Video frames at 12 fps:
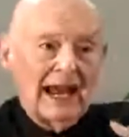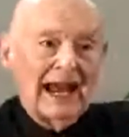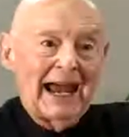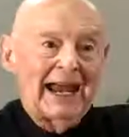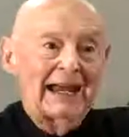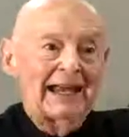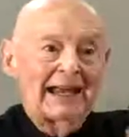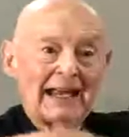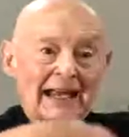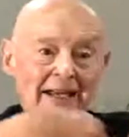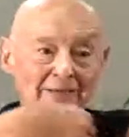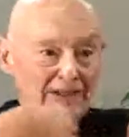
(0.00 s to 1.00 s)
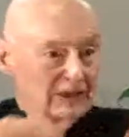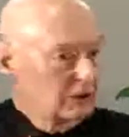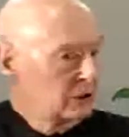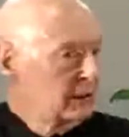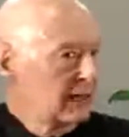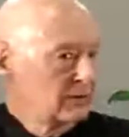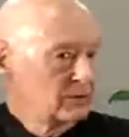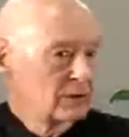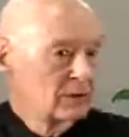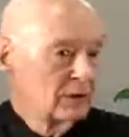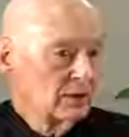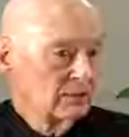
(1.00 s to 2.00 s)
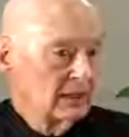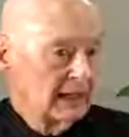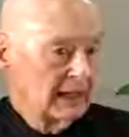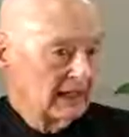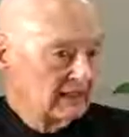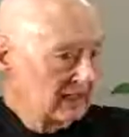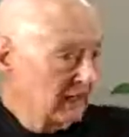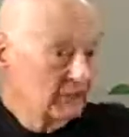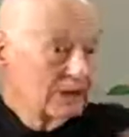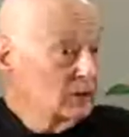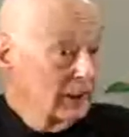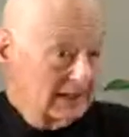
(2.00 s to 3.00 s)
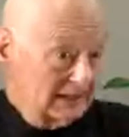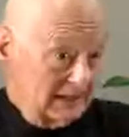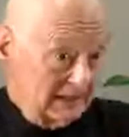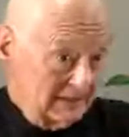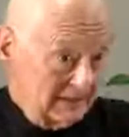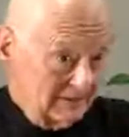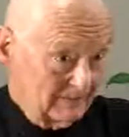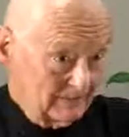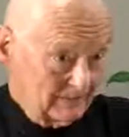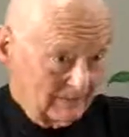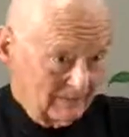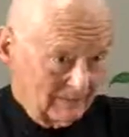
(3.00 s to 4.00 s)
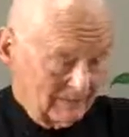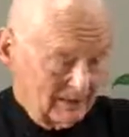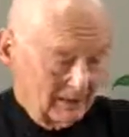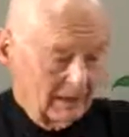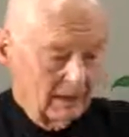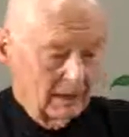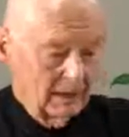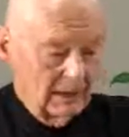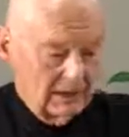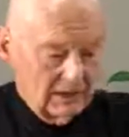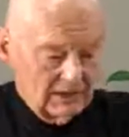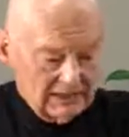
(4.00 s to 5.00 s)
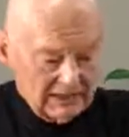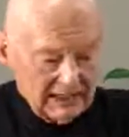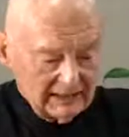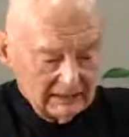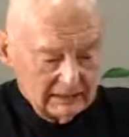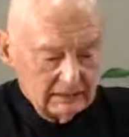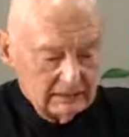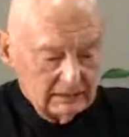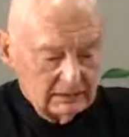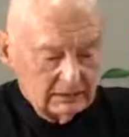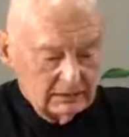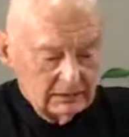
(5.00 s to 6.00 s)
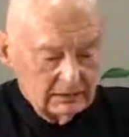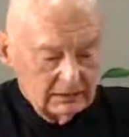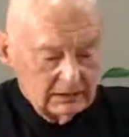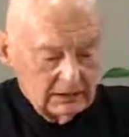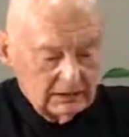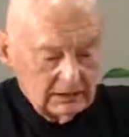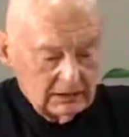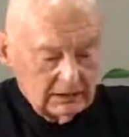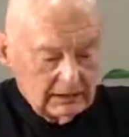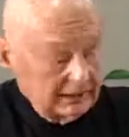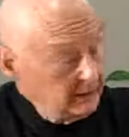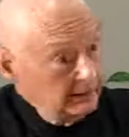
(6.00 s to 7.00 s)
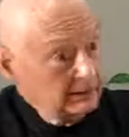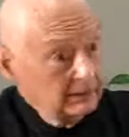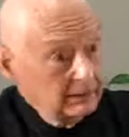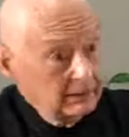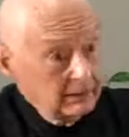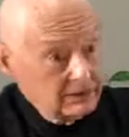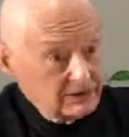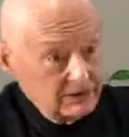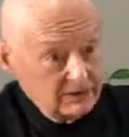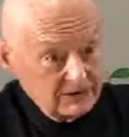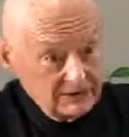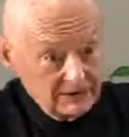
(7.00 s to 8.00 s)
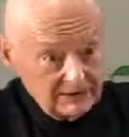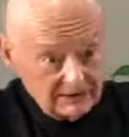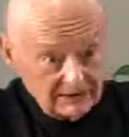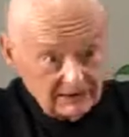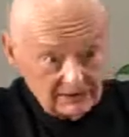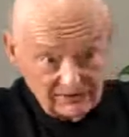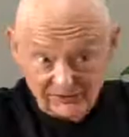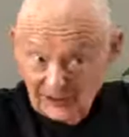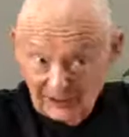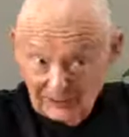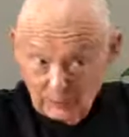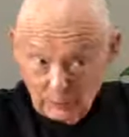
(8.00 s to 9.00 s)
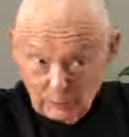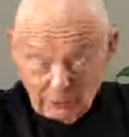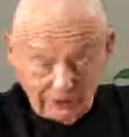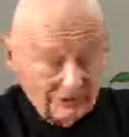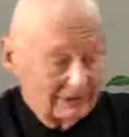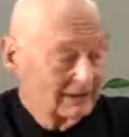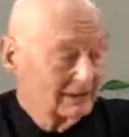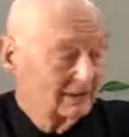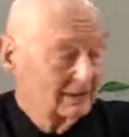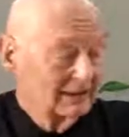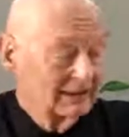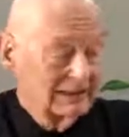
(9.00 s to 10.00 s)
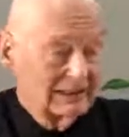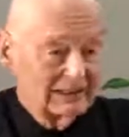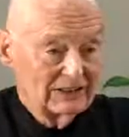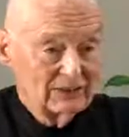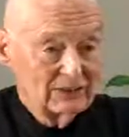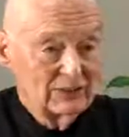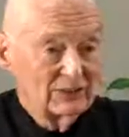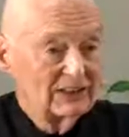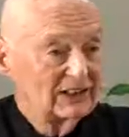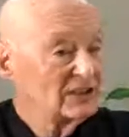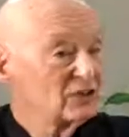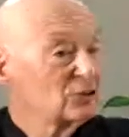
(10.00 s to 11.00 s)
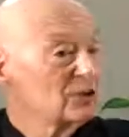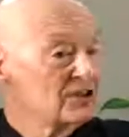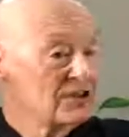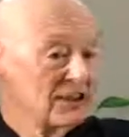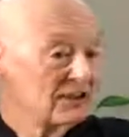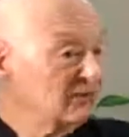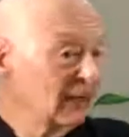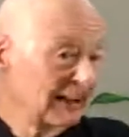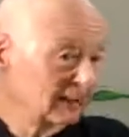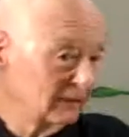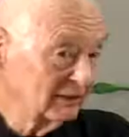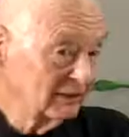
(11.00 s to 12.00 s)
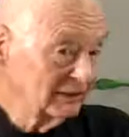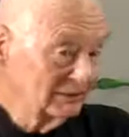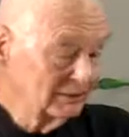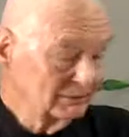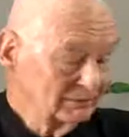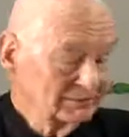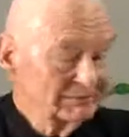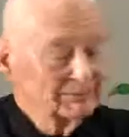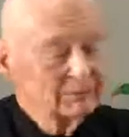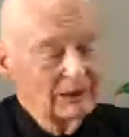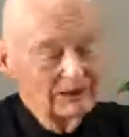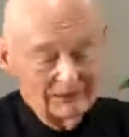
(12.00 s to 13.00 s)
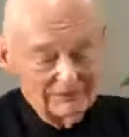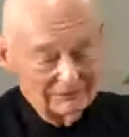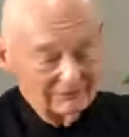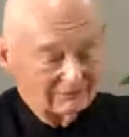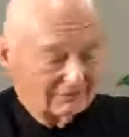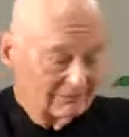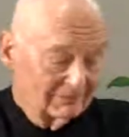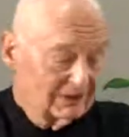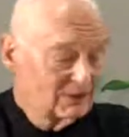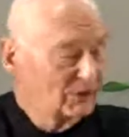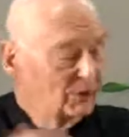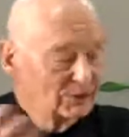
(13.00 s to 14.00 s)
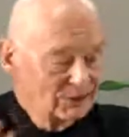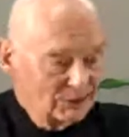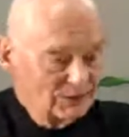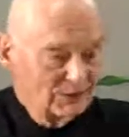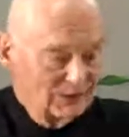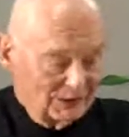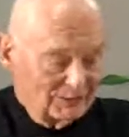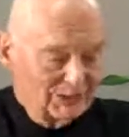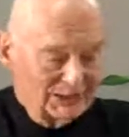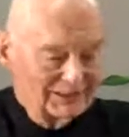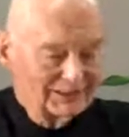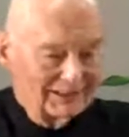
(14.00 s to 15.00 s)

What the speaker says: and eventually absorbed as amino acids. Second, another substance that is very important, it's called the intrinsic factor. Well, it's a long story, but